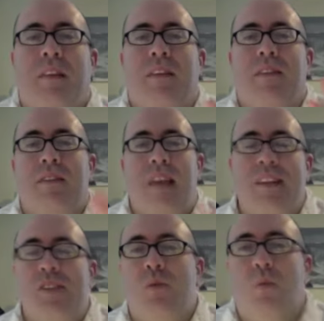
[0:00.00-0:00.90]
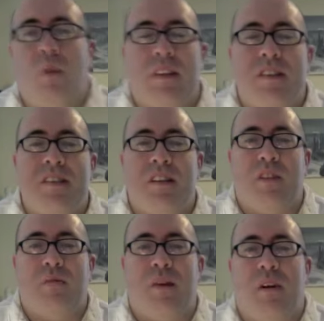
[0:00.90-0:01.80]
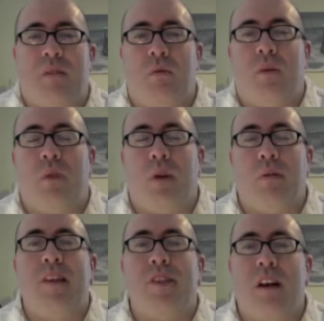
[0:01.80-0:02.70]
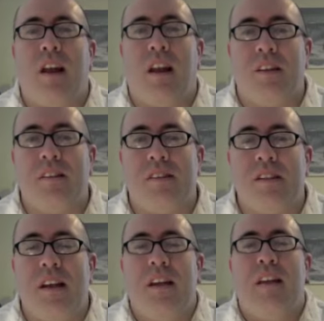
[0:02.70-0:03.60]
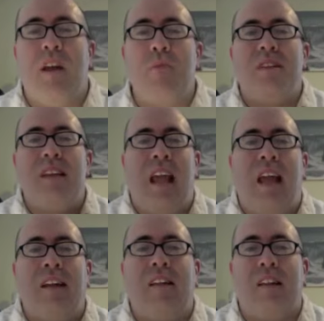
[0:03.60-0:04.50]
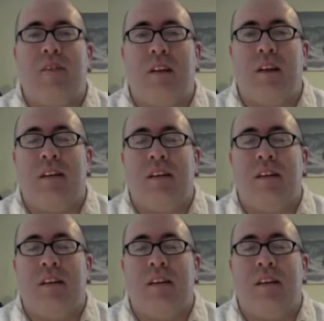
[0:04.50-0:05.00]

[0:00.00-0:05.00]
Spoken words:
That's what this is all about. When we raise our hands, empty-handed living